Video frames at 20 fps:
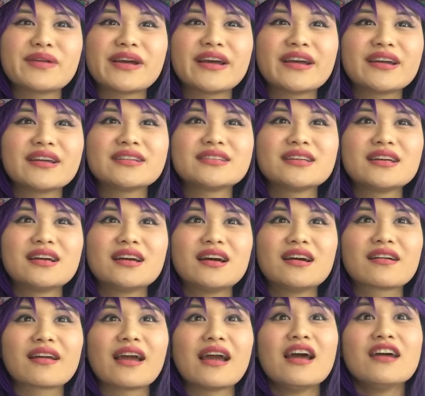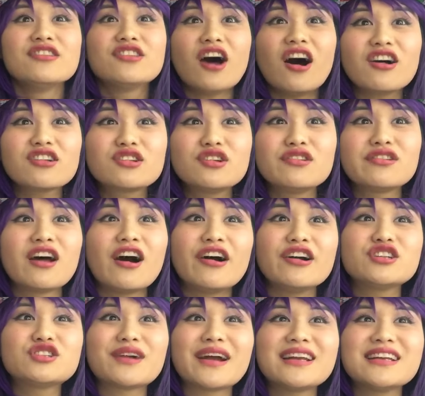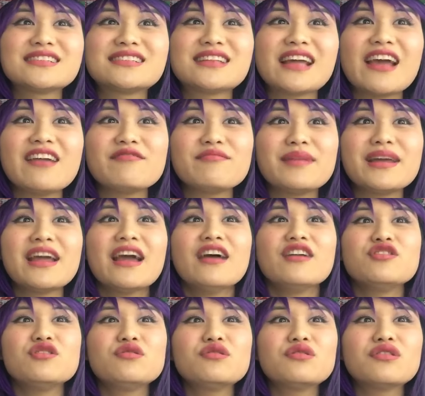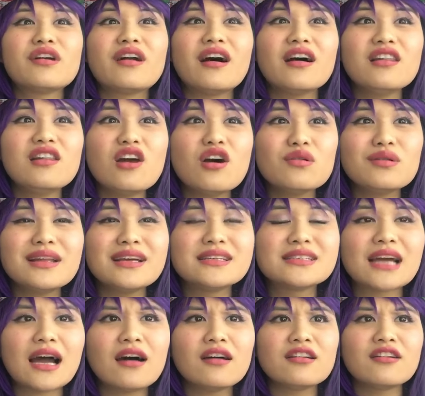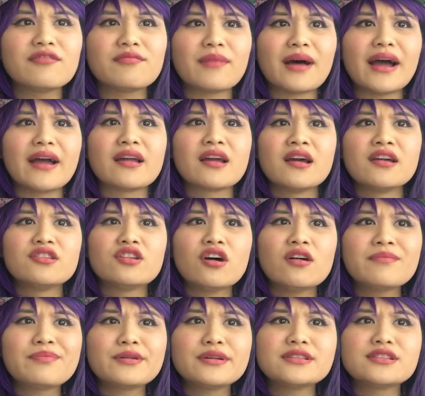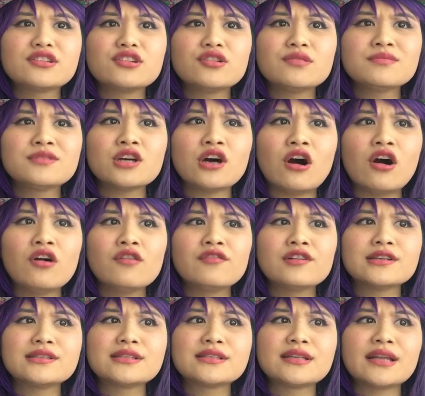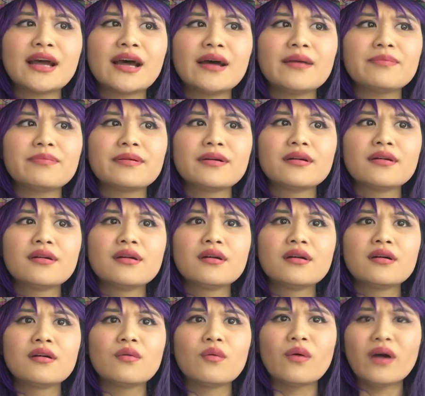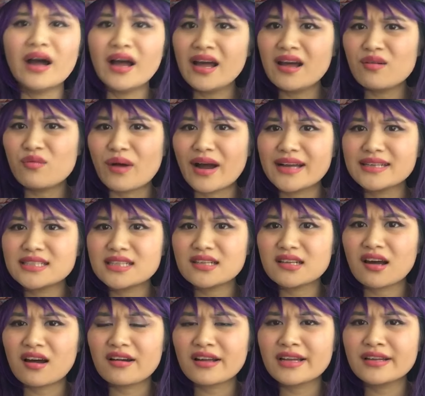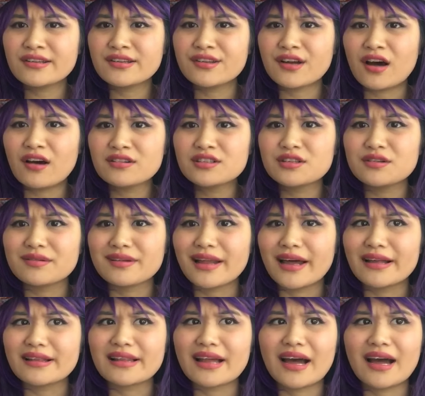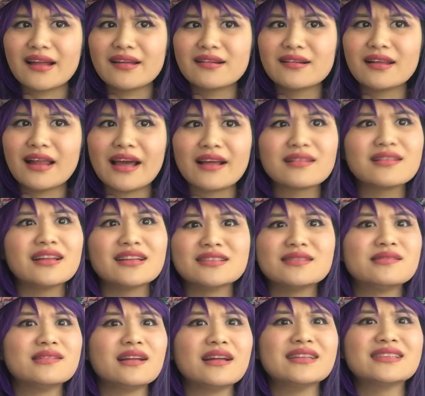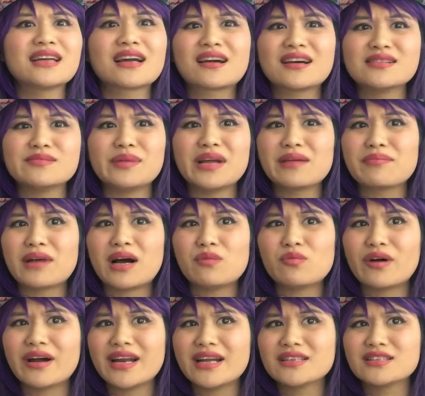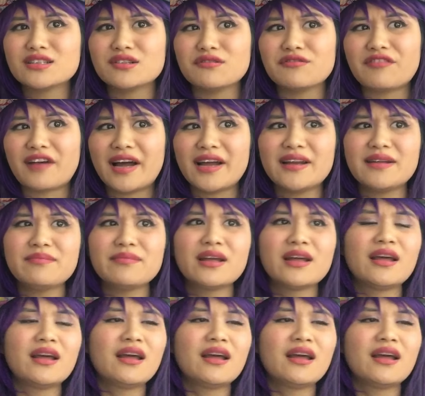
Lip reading: Okay, Dogtooth, are you trying to save me? You are a lowly child of mine. Don't presume to overstep. What? Why is she talking Dogtooth like that? Like, this, is it because Big Mom wanted to fight him?